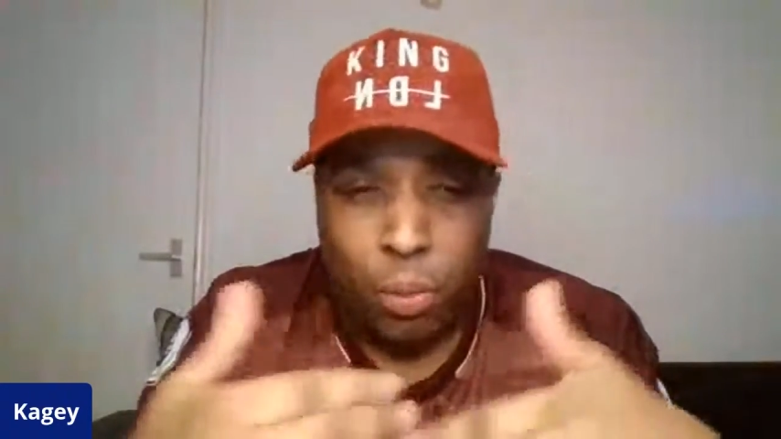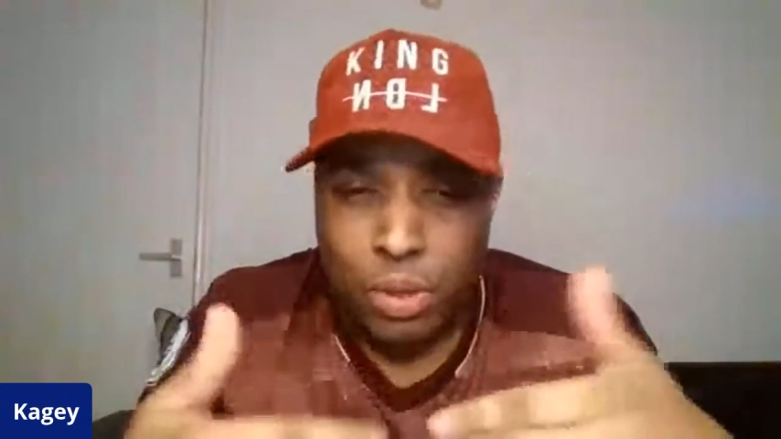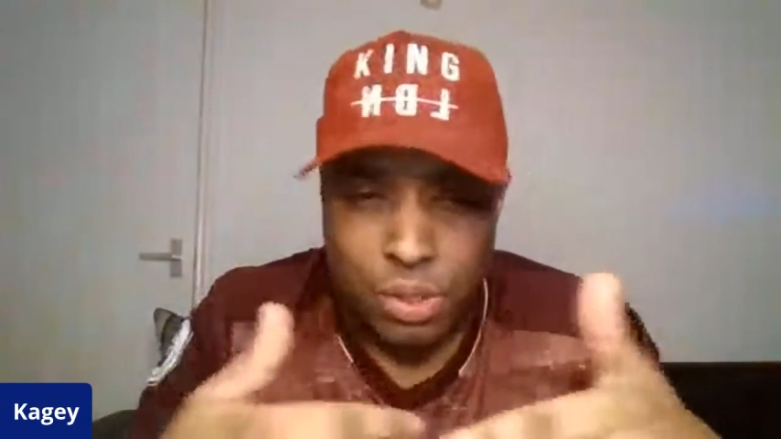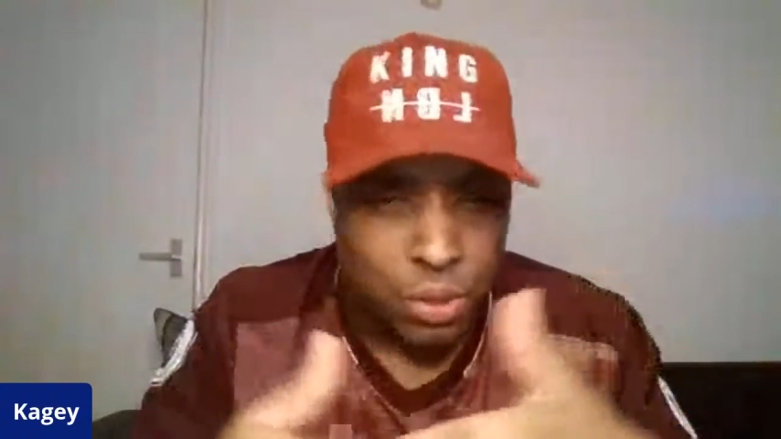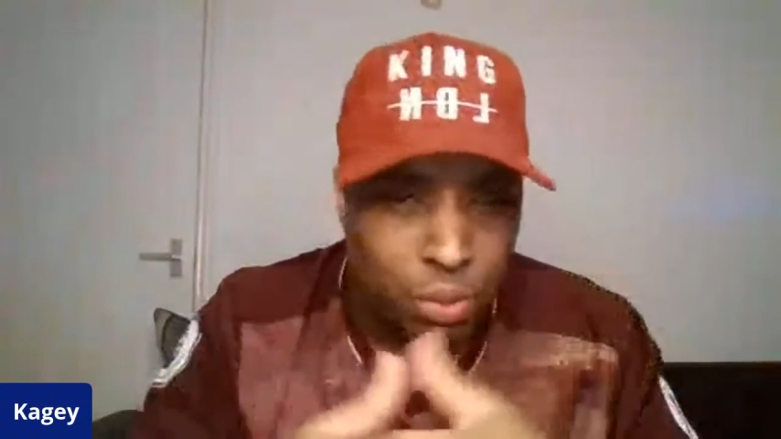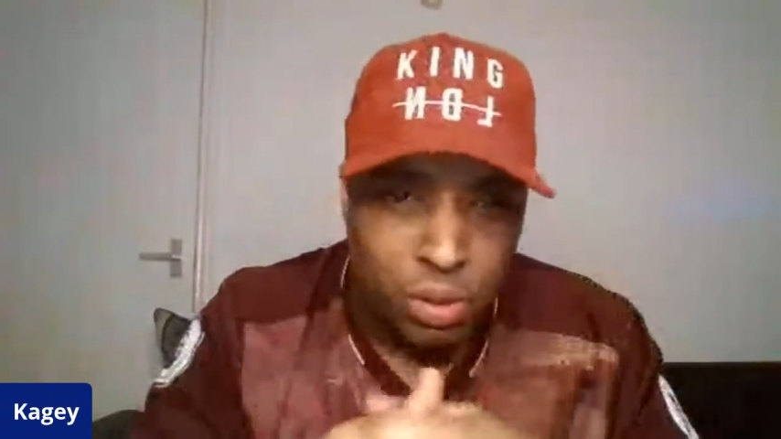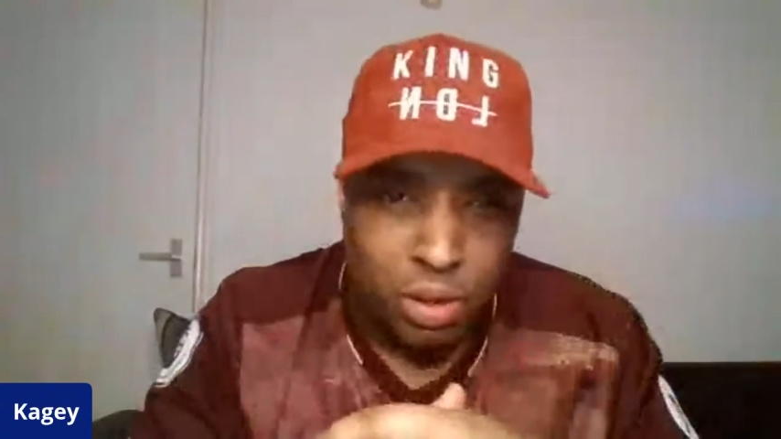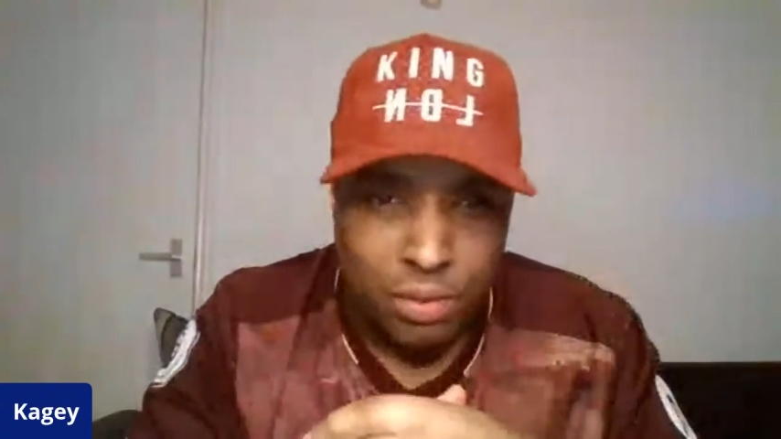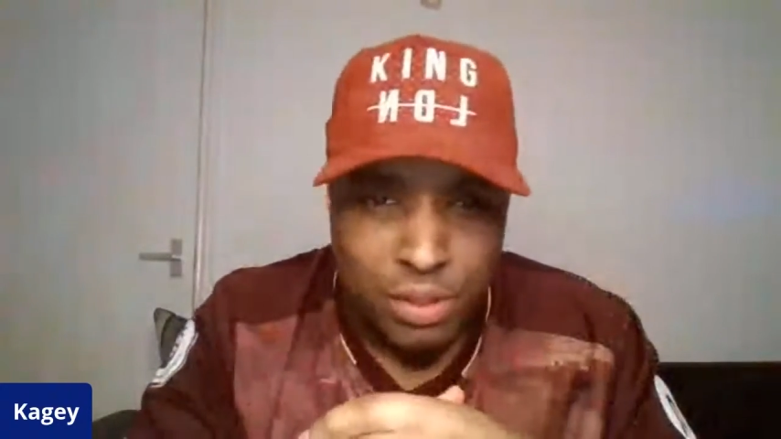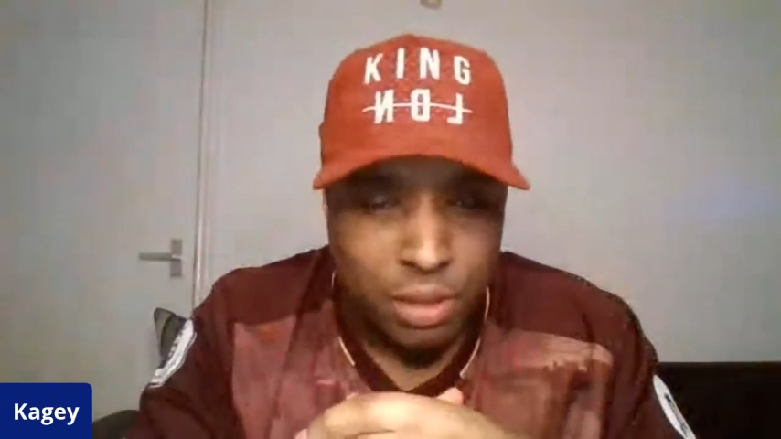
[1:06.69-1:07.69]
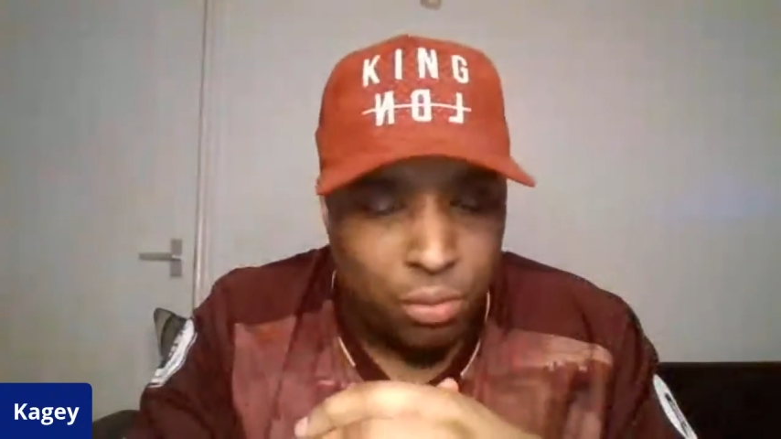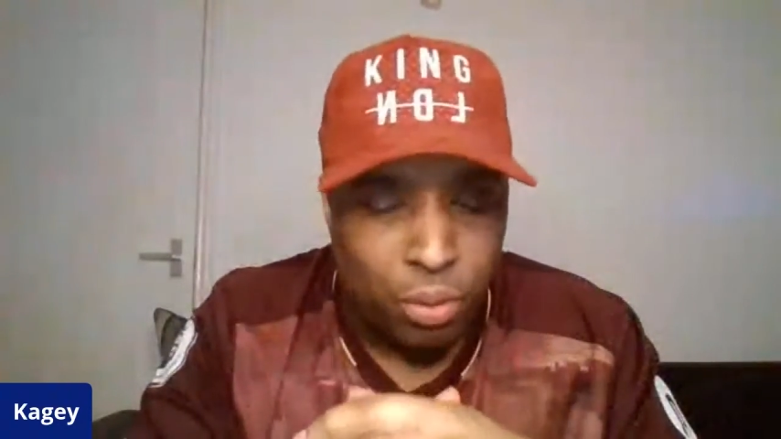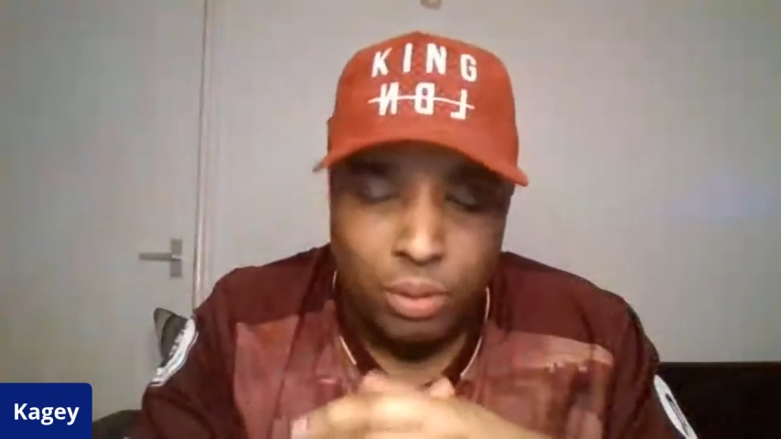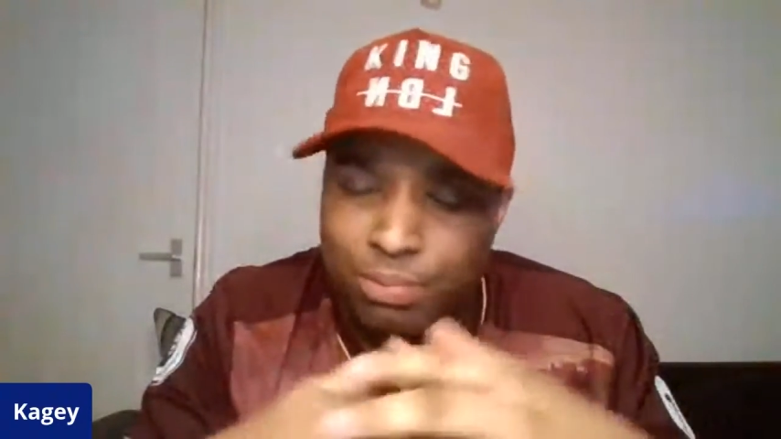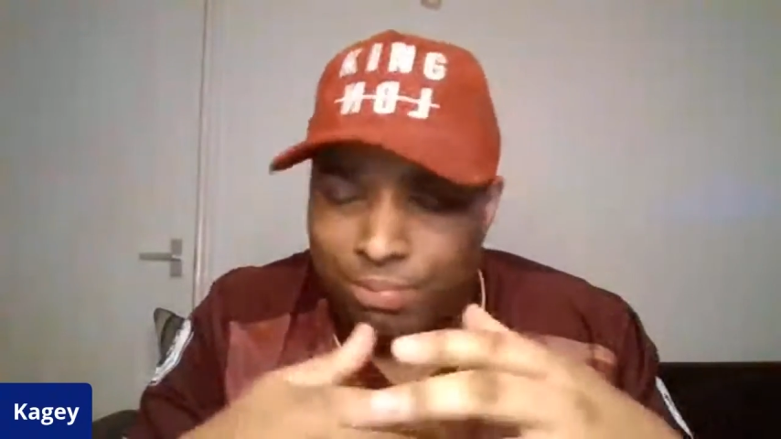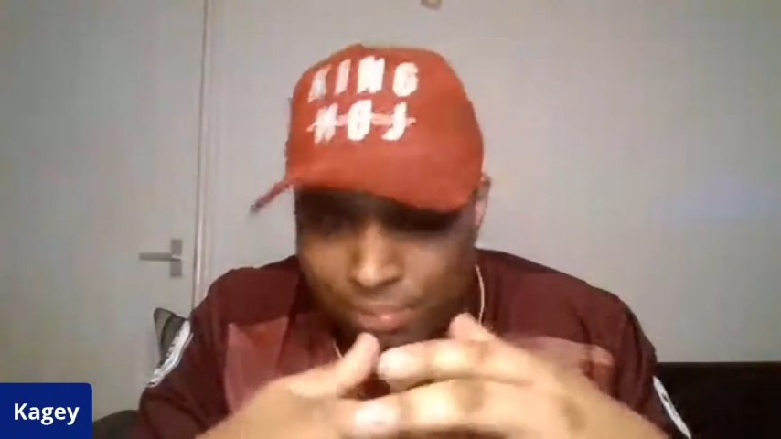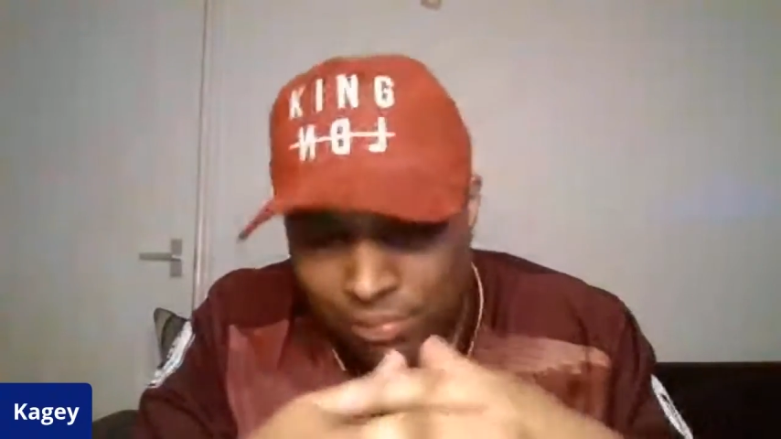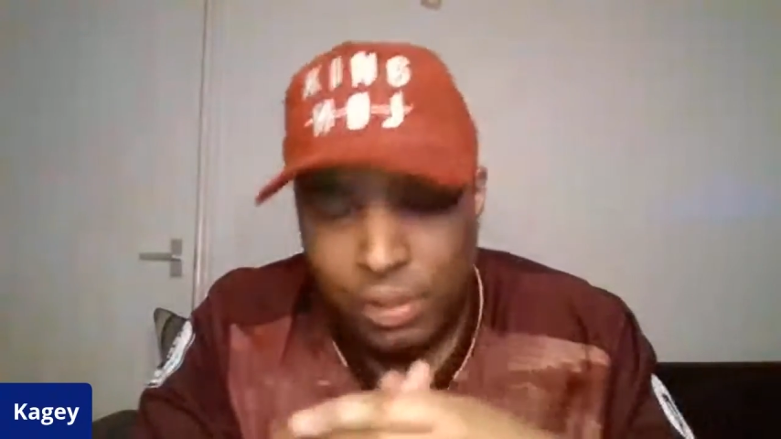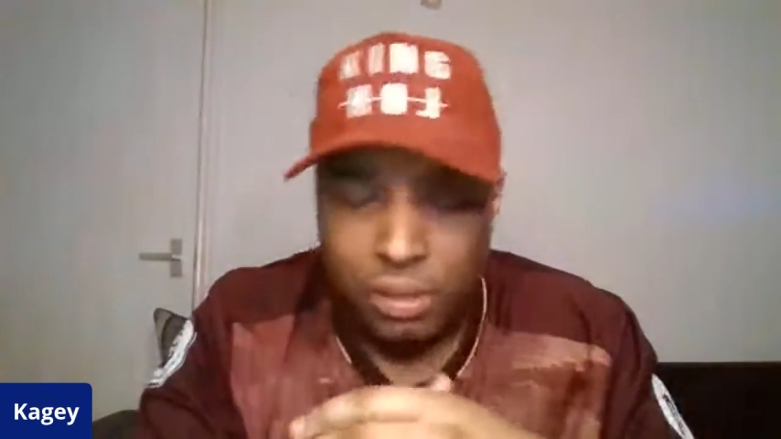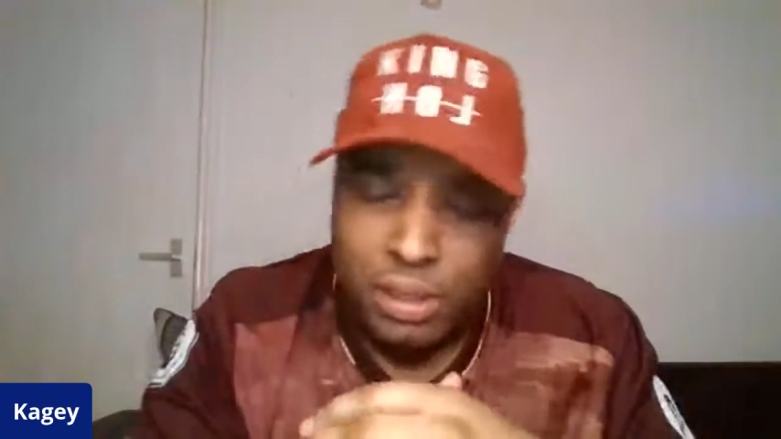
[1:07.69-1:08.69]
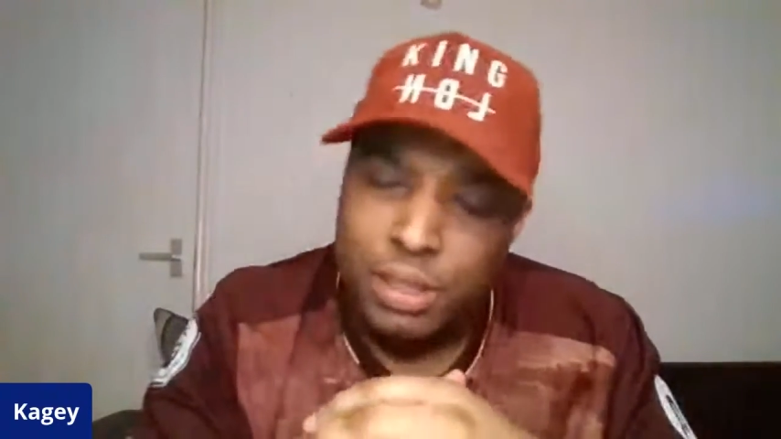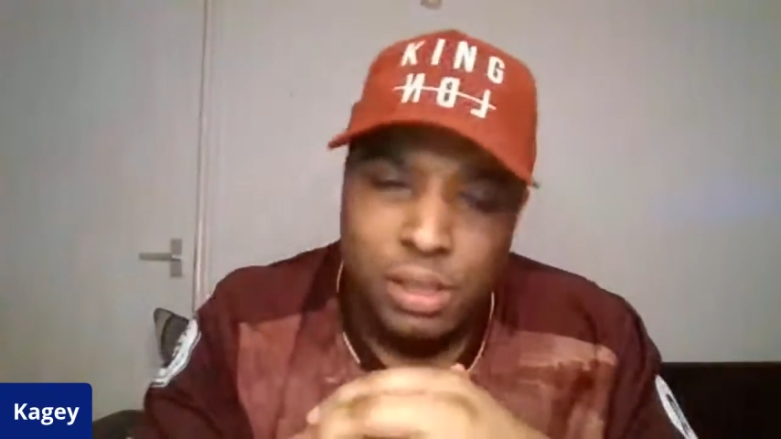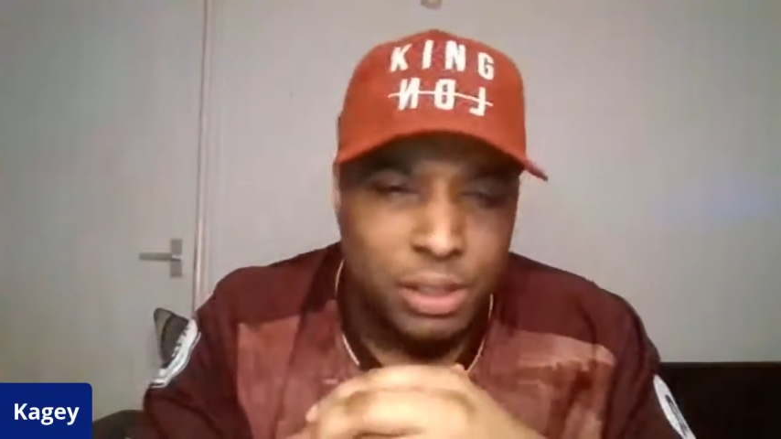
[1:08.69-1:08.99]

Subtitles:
I thought, let's just do what we can